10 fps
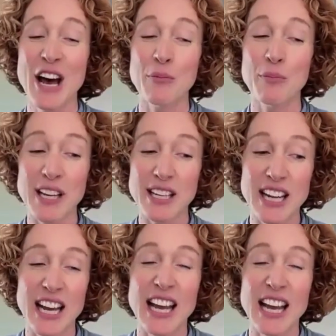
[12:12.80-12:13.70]
but
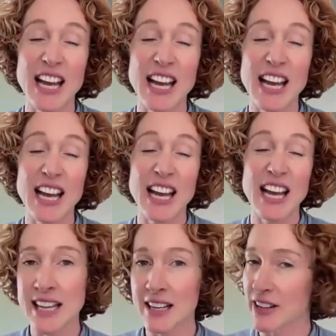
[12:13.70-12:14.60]
it has a
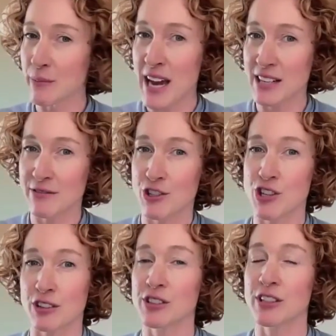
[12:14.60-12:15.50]
negative impact for
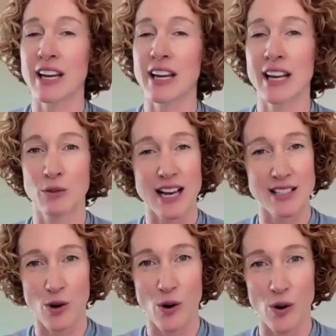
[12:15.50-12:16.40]
shelter animals as
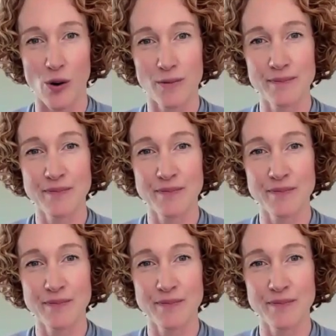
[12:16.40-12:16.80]
a whole.